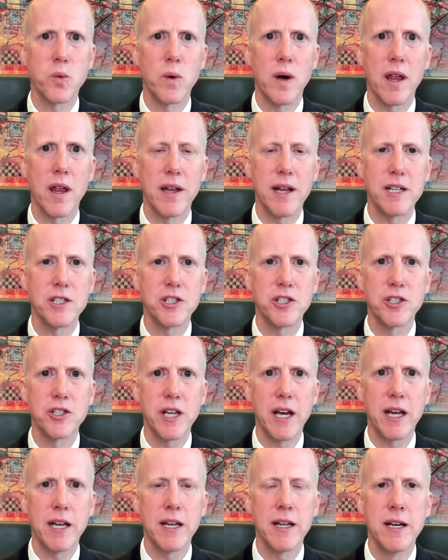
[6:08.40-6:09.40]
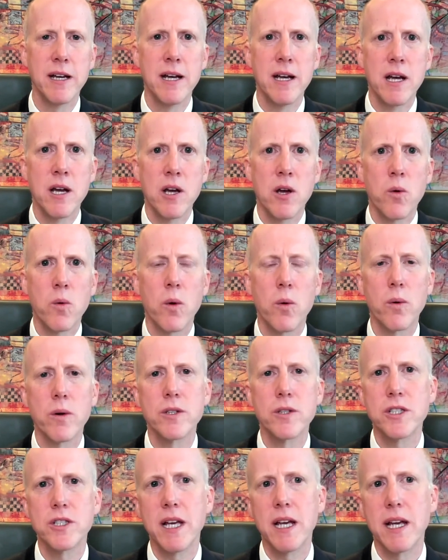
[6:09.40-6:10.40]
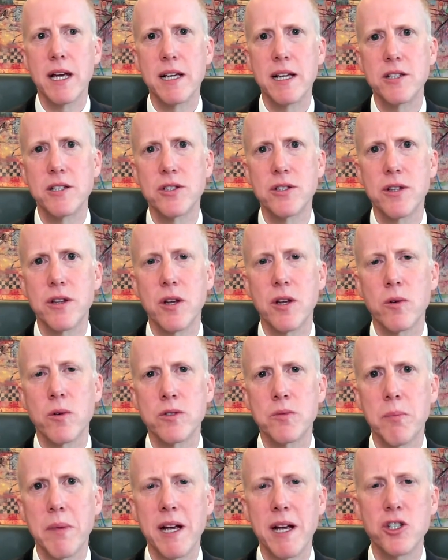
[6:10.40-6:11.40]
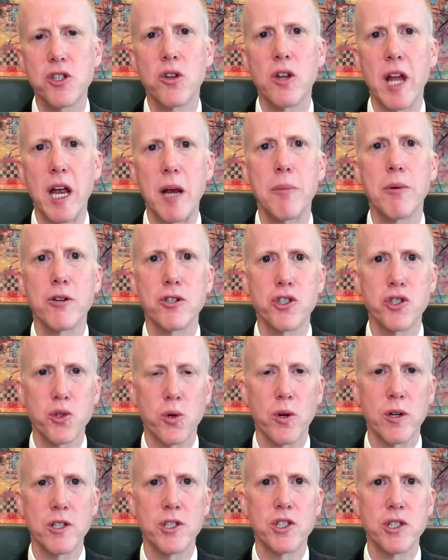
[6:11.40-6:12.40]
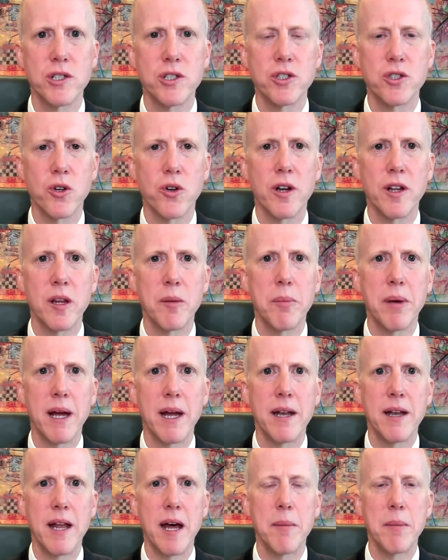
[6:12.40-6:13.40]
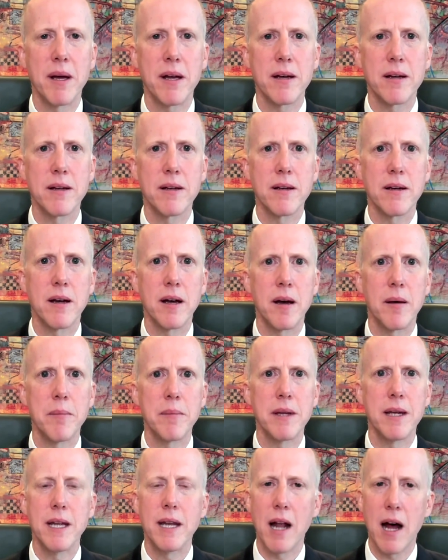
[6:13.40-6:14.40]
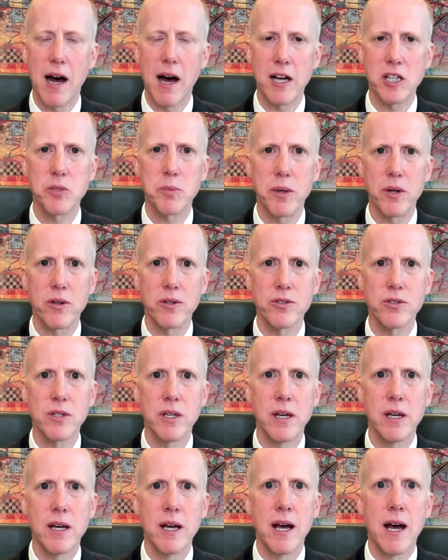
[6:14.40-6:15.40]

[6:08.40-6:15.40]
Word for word: as well. And as you said, what we're seeing is there was major labor shortages during the pandemic um, in hospitals